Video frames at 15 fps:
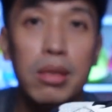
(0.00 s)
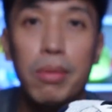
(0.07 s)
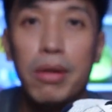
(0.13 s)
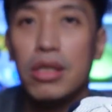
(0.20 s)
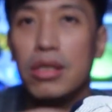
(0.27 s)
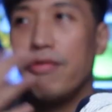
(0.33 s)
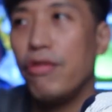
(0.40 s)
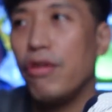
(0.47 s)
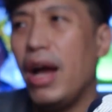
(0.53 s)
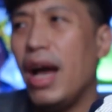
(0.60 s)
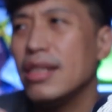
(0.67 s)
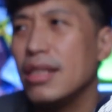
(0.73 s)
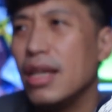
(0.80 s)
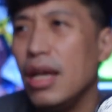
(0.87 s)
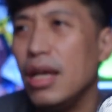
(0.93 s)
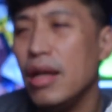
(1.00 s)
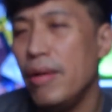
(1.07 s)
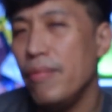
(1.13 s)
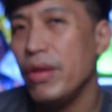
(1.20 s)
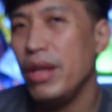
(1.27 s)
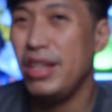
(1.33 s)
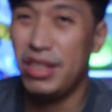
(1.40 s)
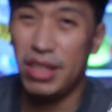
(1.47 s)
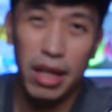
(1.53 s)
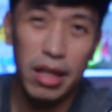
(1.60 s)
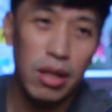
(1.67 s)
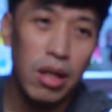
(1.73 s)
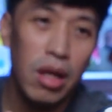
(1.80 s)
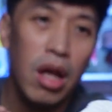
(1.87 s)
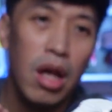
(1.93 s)
Because if you're asking, is it
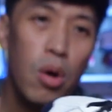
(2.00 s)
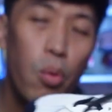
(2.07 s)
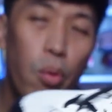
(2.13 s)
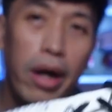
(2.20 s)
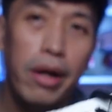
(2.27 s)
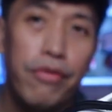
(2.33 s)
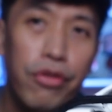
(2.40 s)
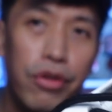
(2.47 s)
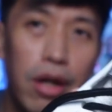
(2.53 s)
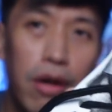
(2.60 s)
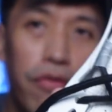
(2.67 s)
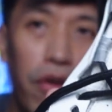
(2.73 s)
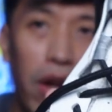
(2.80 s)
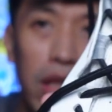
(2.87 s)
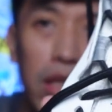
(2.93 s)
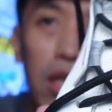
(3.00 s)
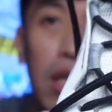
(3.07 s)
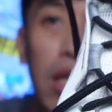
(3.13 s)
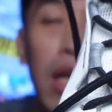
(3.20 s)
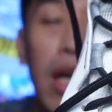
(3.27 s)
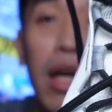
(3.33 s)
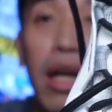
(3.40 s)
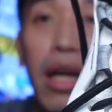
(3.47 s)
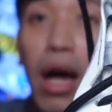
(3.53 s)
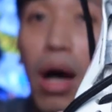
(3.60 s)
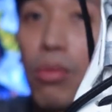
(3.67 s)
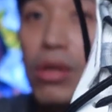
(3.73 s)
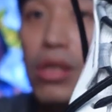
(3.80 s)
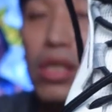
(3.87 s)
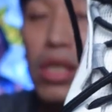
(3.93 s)
wide footer friendly? I
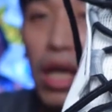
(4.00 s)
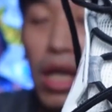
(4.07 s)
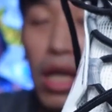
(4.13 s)
would say